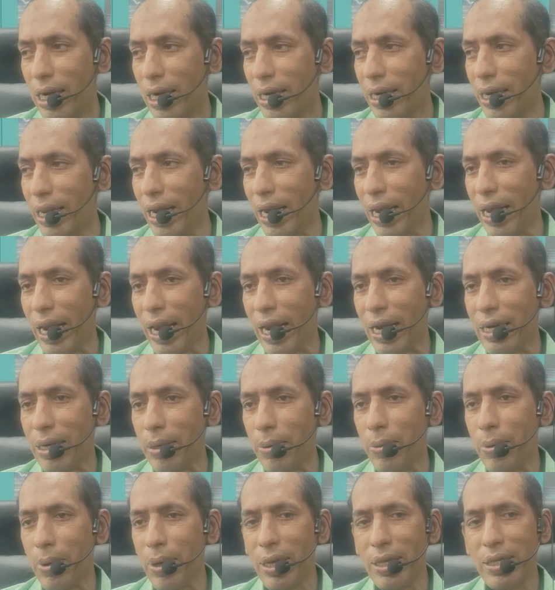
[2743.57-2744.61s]
Till
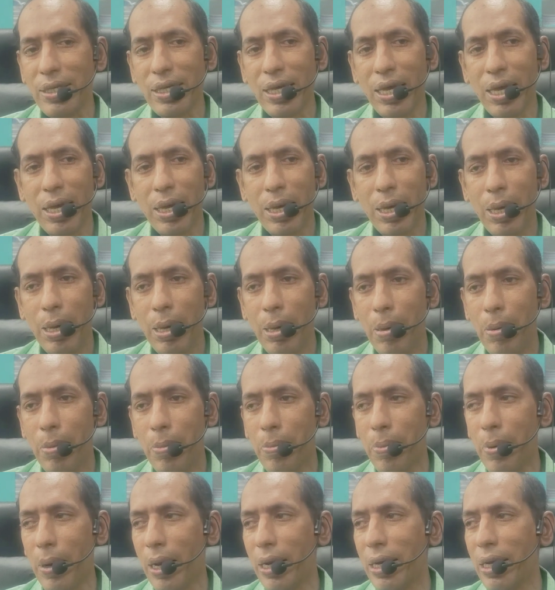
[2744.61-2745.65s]
rectum, you can say,
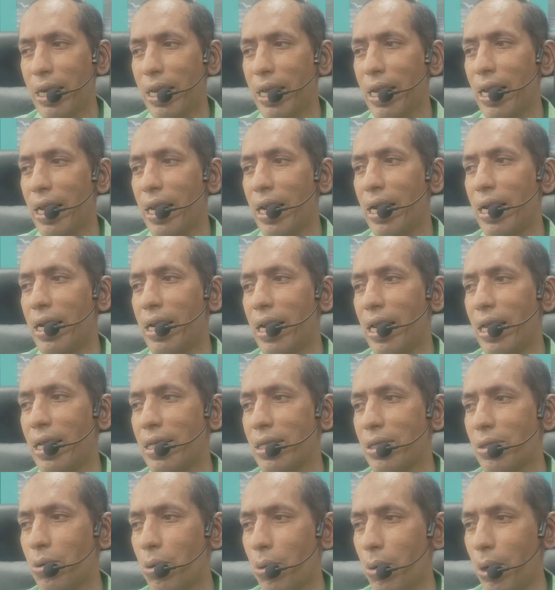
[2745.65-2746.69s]
practically contains
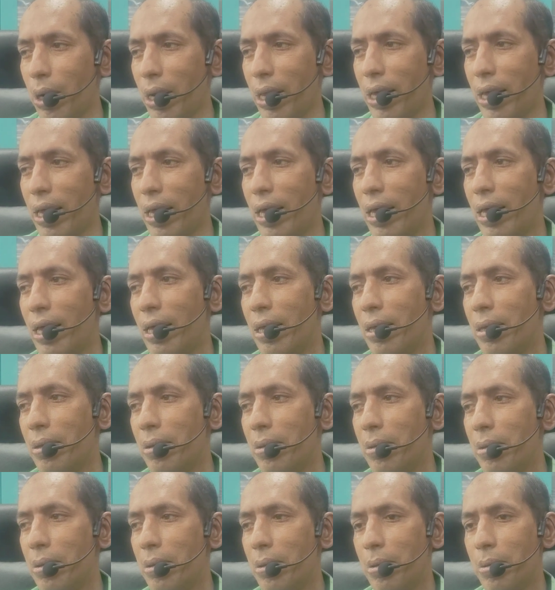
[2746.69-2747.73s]
only
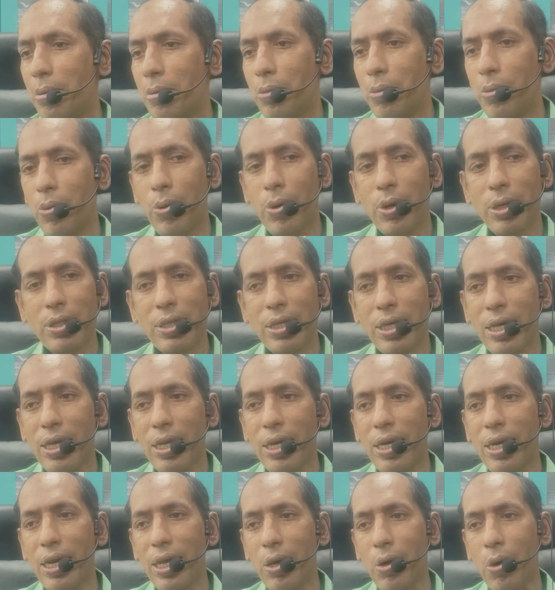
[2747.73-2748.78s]
mucous
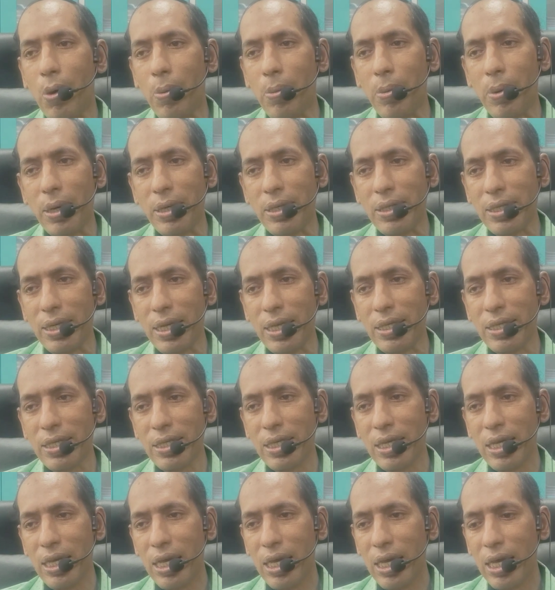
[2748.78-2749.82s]
secretory goblet cells.
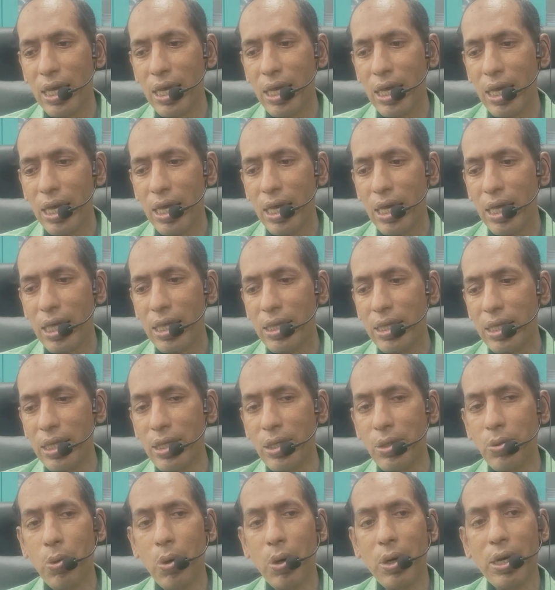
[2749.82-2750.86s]
This
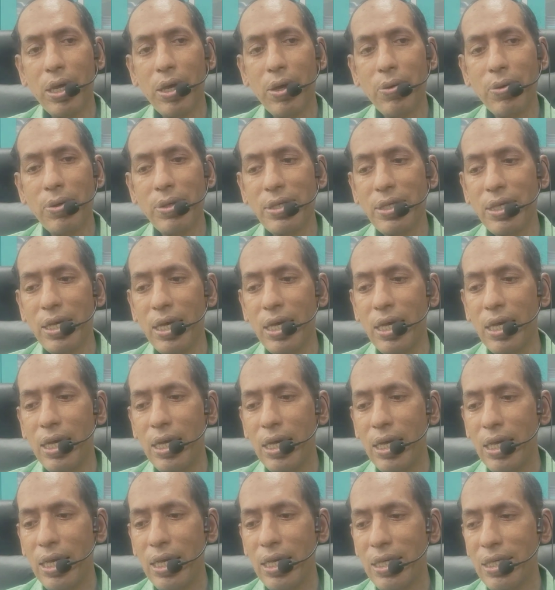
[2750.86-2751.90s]
is what gives the
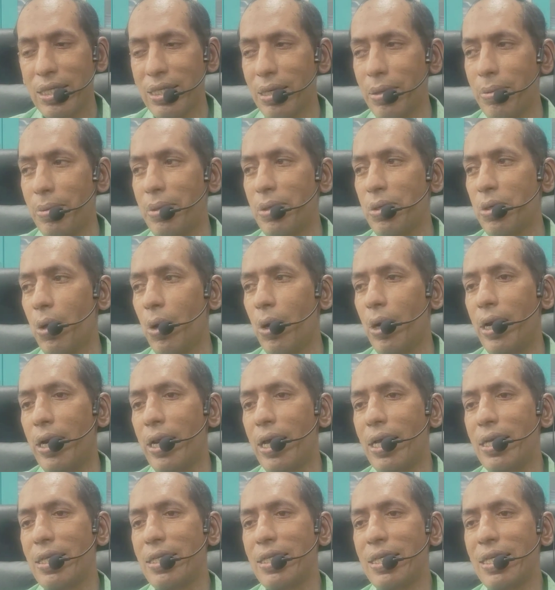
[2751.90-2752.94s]
semi-solid
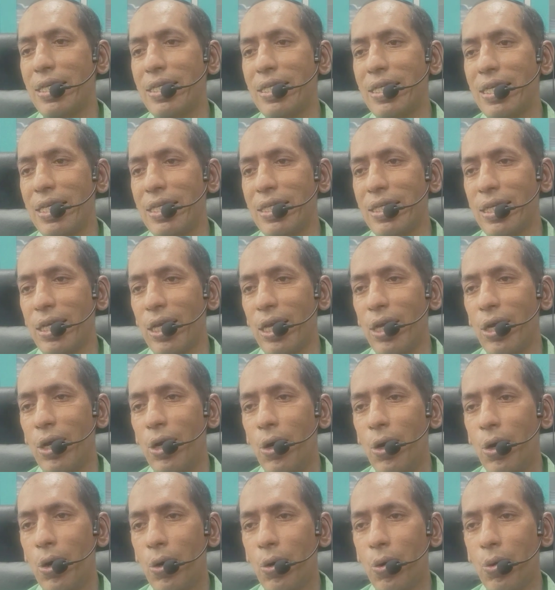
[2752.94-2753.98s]
consistency
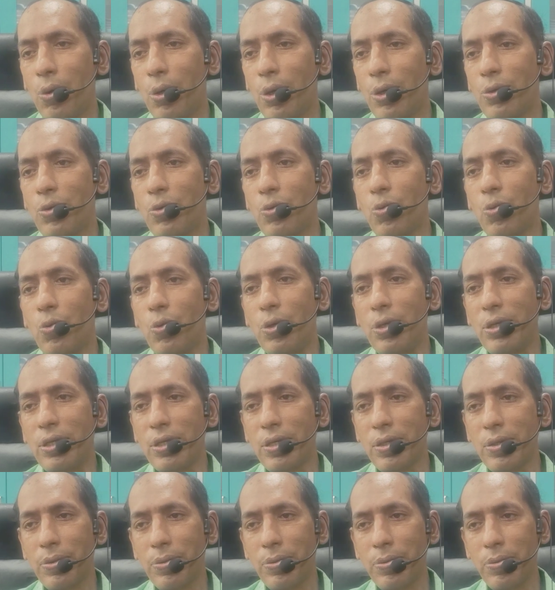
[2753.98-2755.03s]
to the
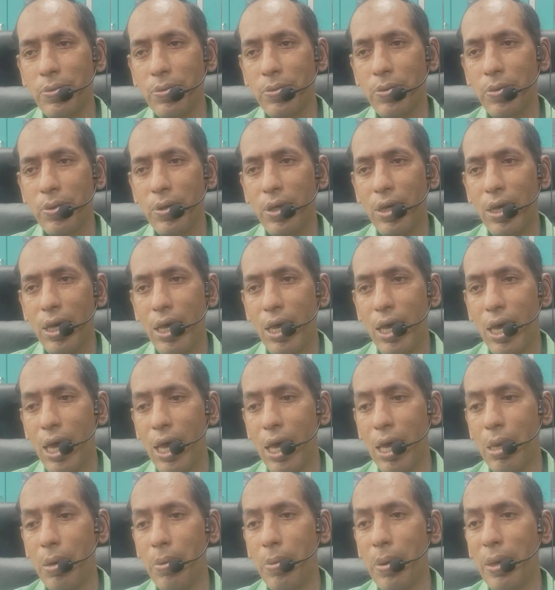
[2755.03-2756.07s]
stools
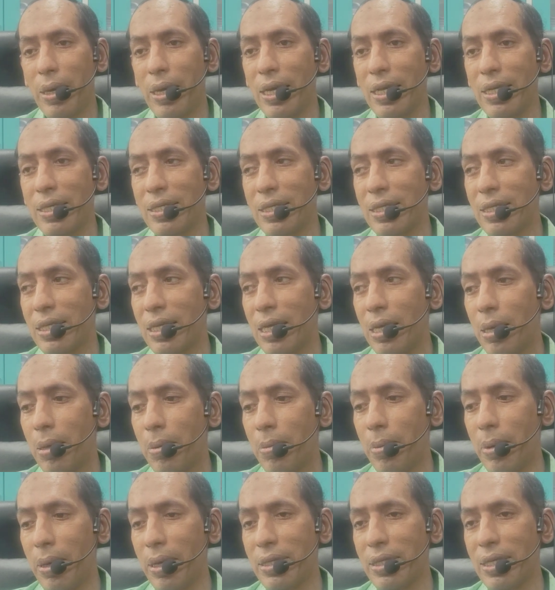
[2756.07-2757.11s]
and makes
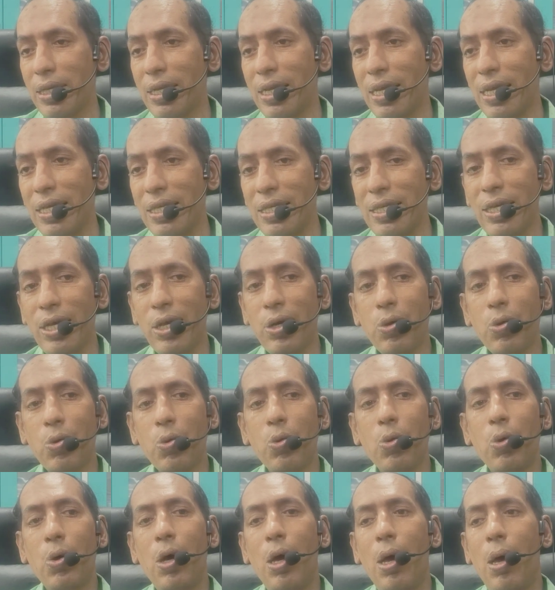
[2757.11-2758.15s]
it easier
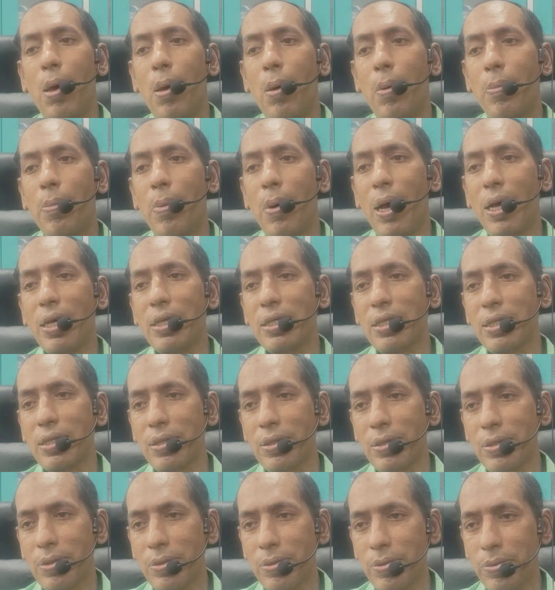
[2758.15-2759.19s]
to
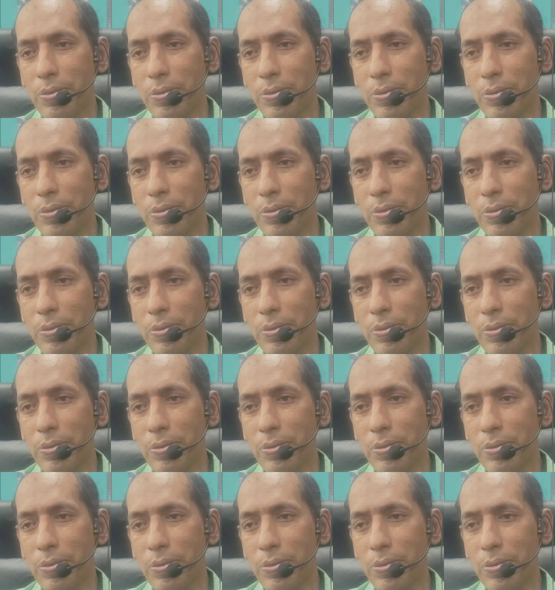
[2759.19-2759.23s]
pass.